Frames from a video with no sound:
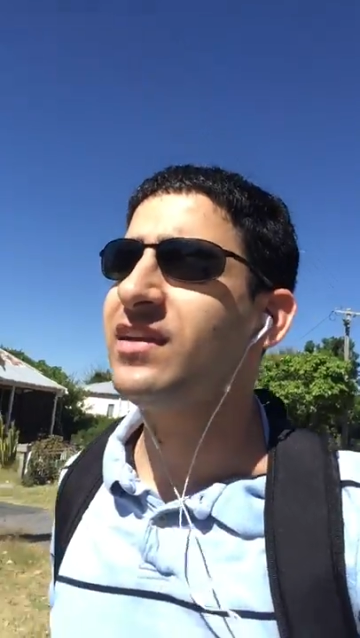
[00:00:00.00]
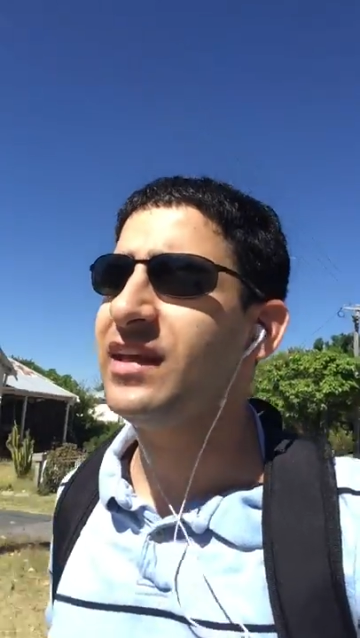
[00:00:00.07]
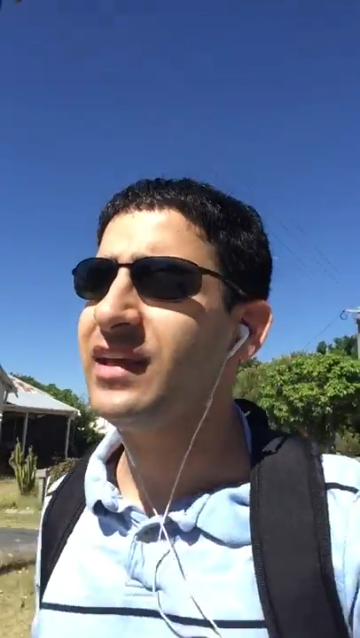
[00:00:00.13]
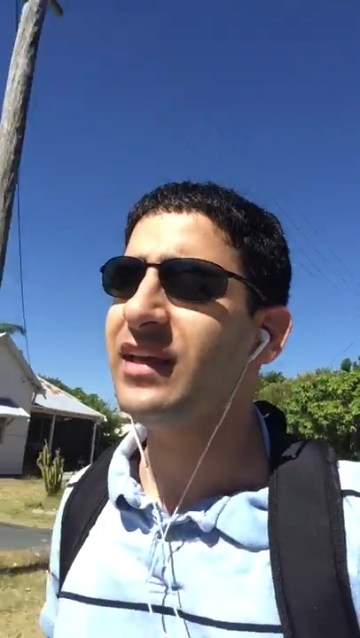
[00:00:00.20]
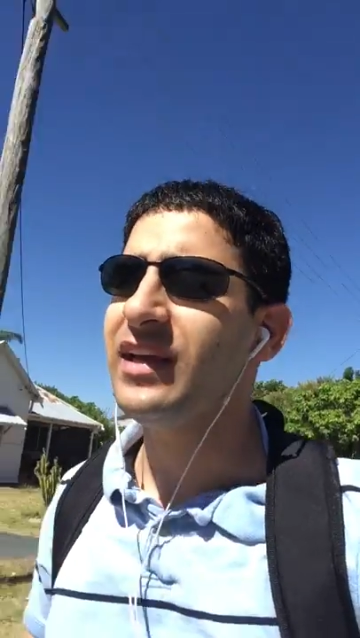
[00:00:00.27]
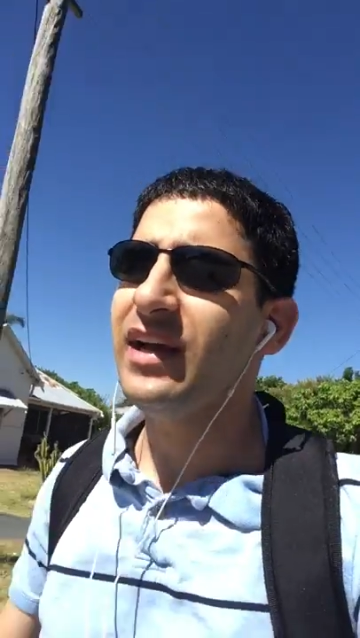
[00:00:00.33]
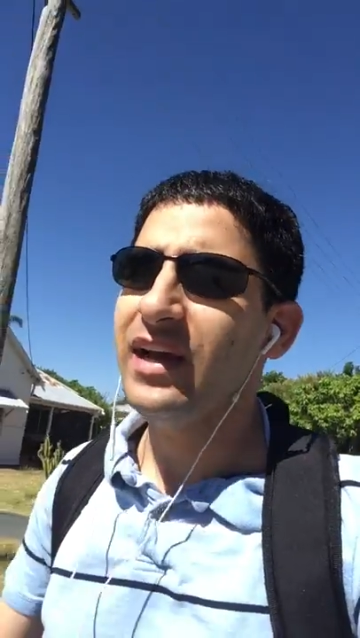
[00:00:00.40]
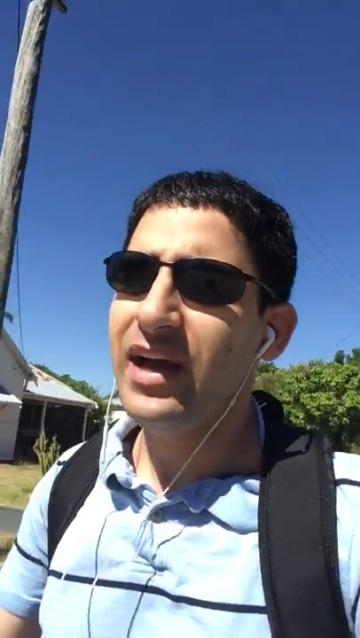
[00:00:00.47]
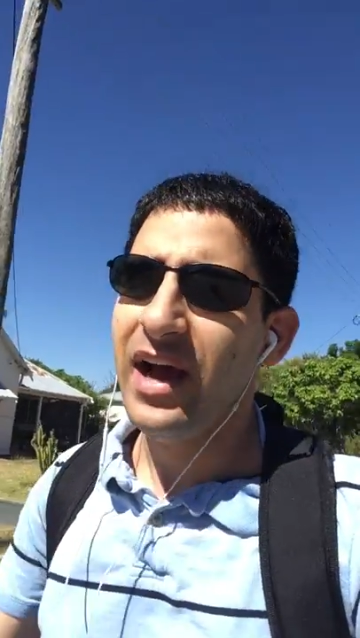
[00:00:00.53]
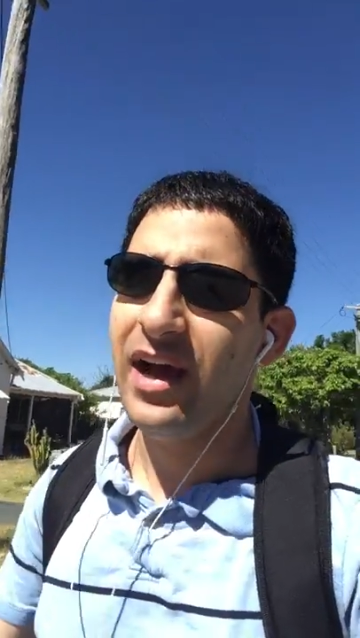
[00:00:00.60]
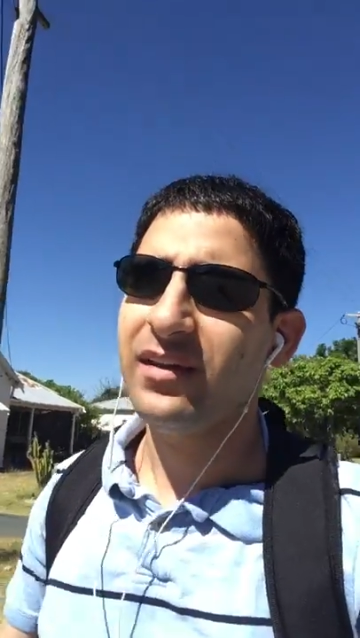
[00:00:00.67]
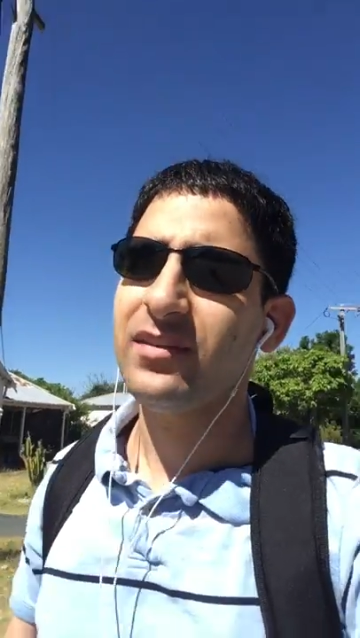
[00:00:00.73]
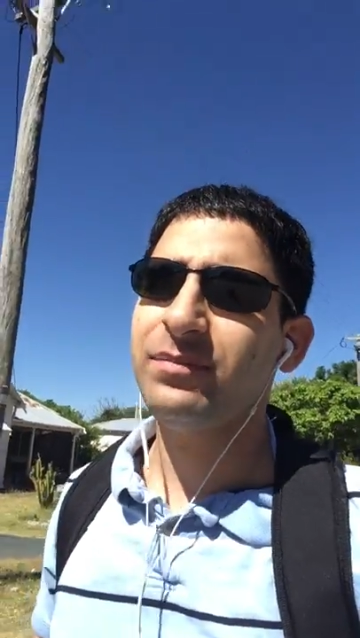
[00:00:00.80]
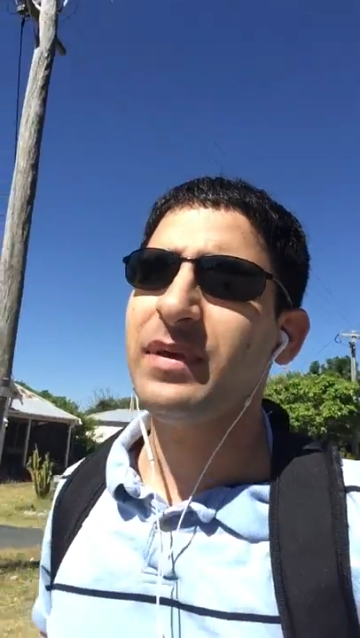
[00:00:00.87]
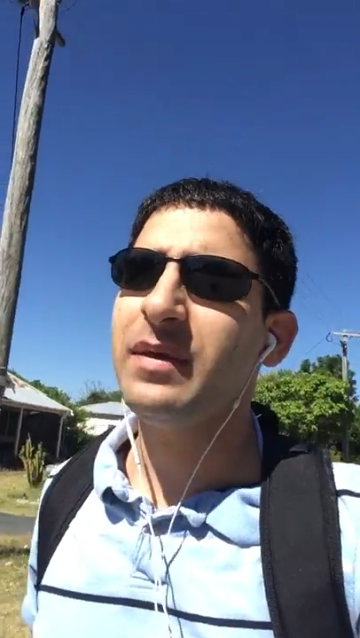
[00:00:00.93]
He
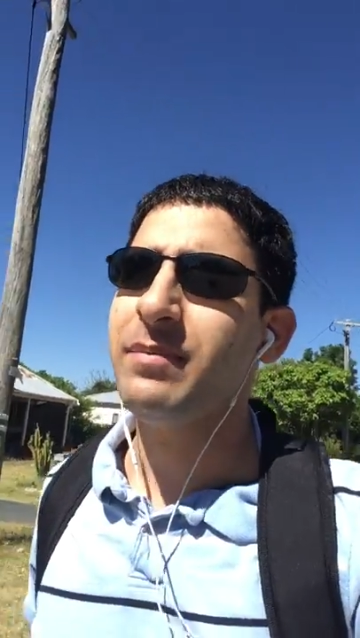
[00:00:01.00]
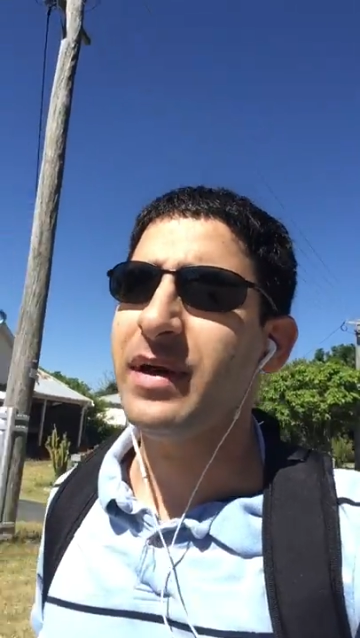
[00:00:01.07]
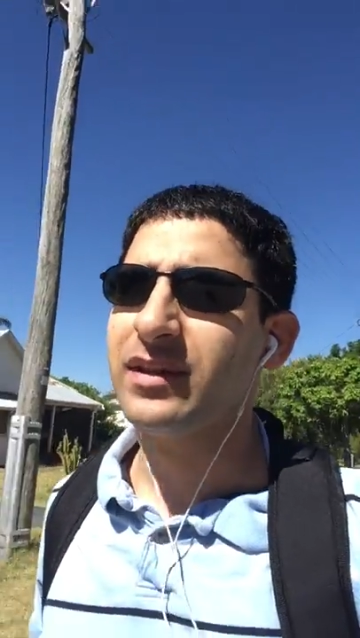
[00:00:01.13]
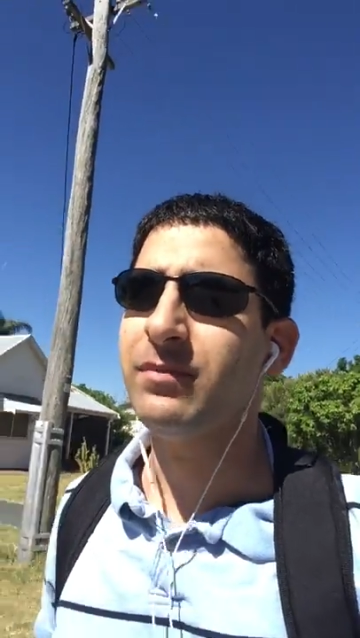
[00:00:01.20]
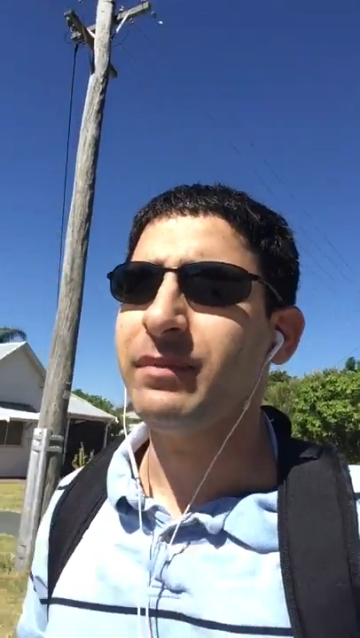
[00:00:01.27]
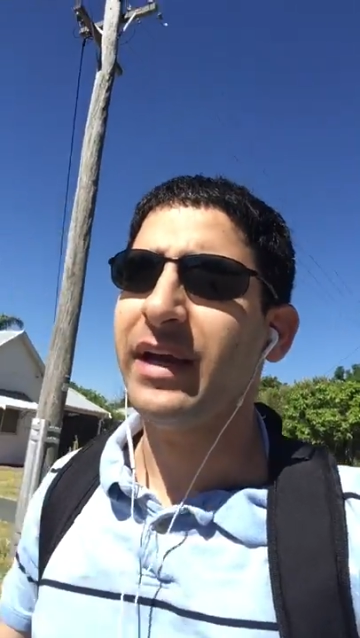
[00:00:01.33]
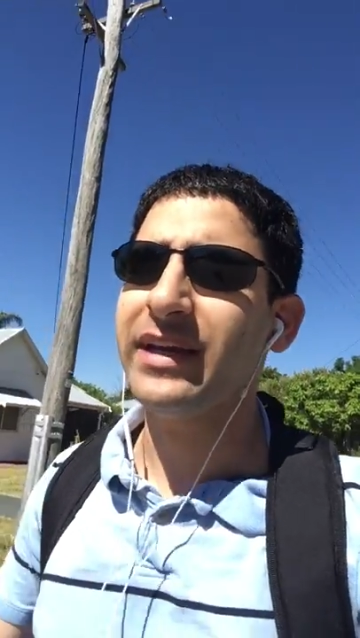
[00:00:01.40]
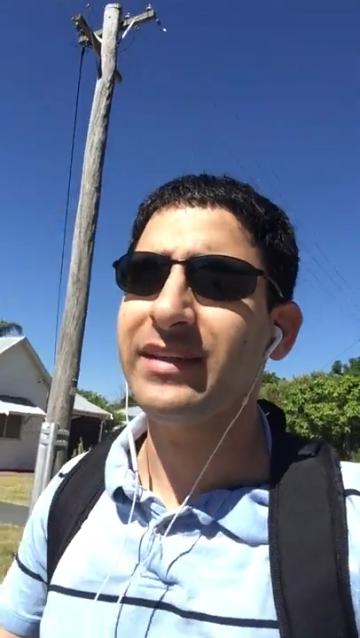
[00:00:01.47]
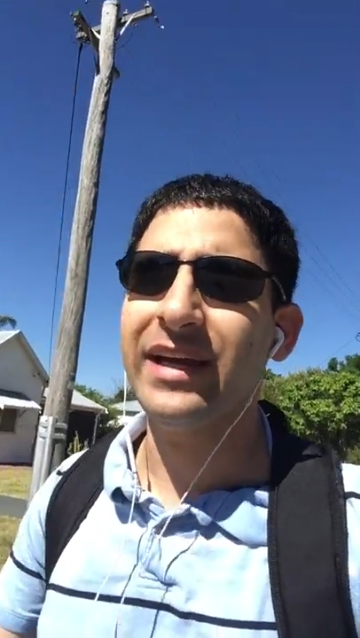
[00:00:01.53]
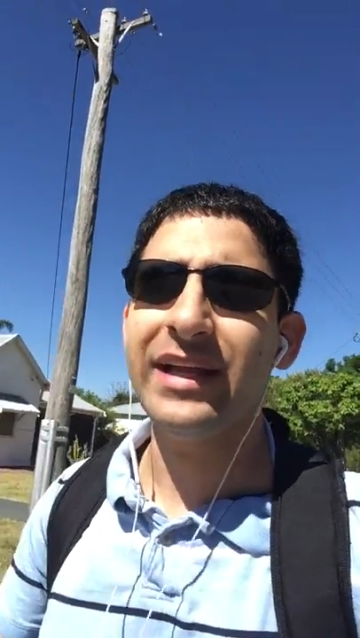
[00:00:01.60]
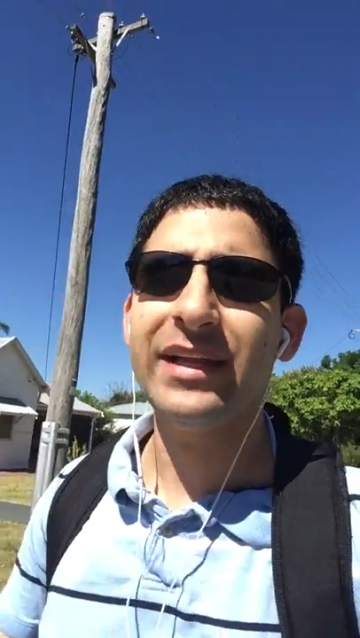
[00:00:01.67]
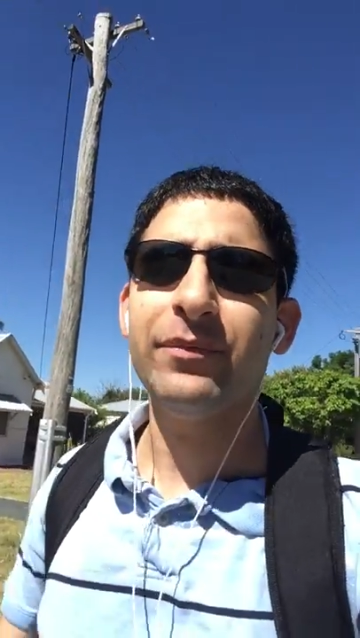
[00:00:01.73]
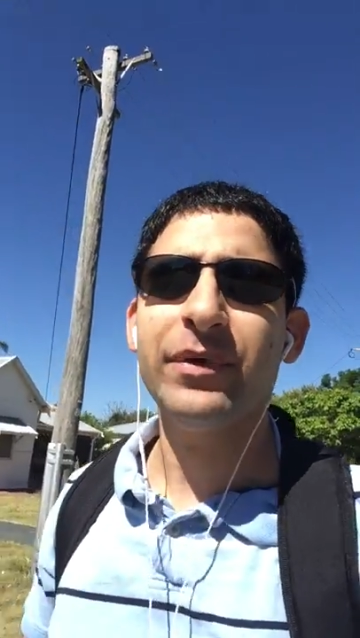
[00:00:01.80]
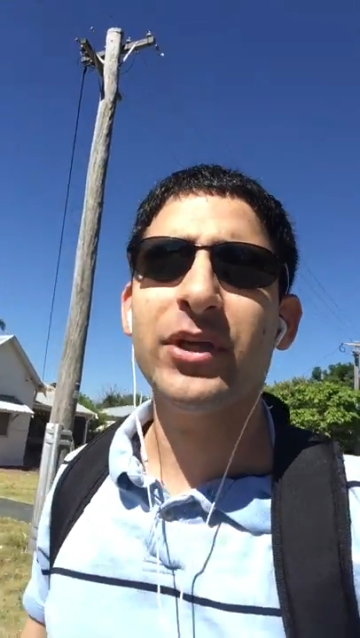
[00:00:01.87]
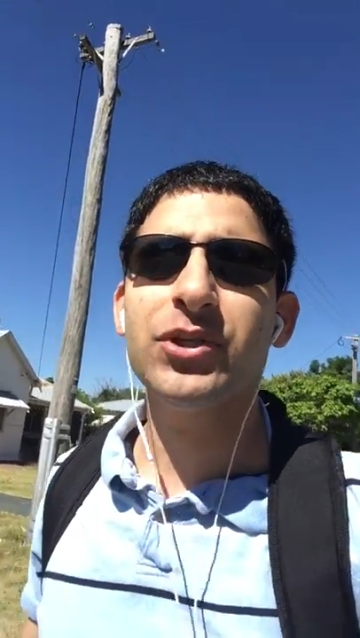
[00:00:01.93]
asked me about my
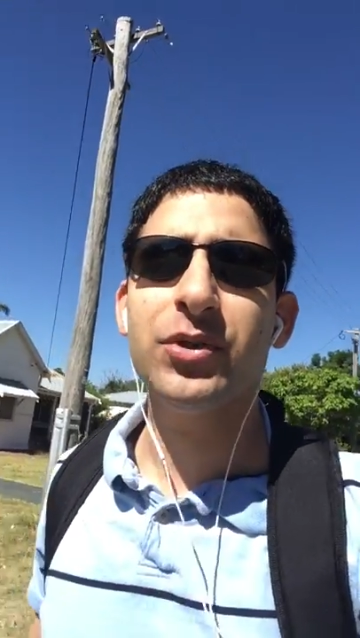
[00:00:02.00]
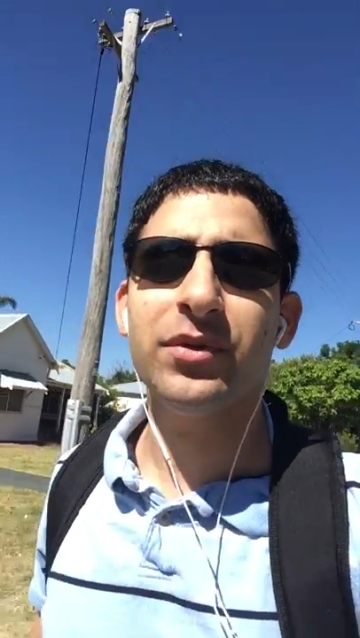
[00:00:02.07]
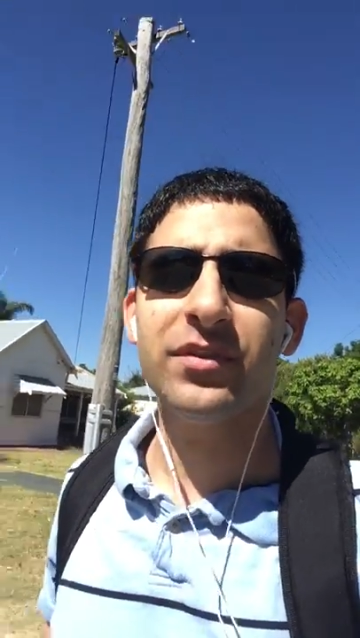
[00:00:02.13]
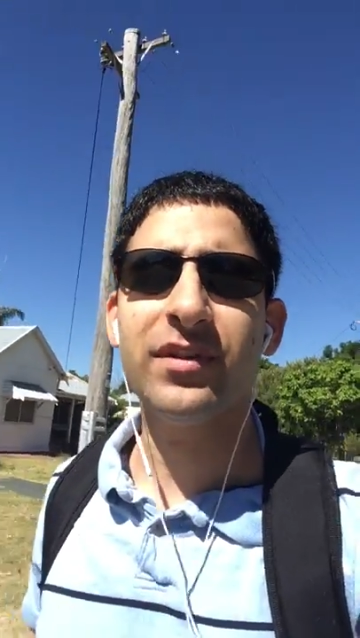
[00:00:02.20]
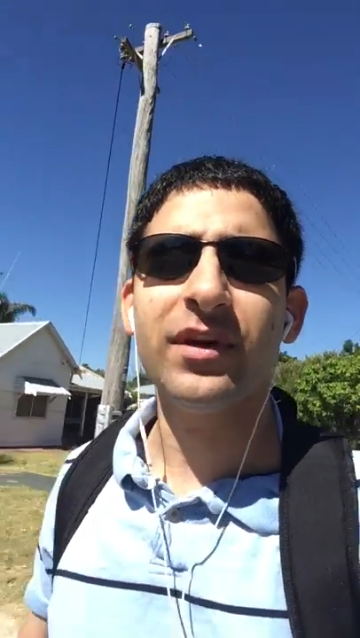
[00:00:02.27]
daily rituals,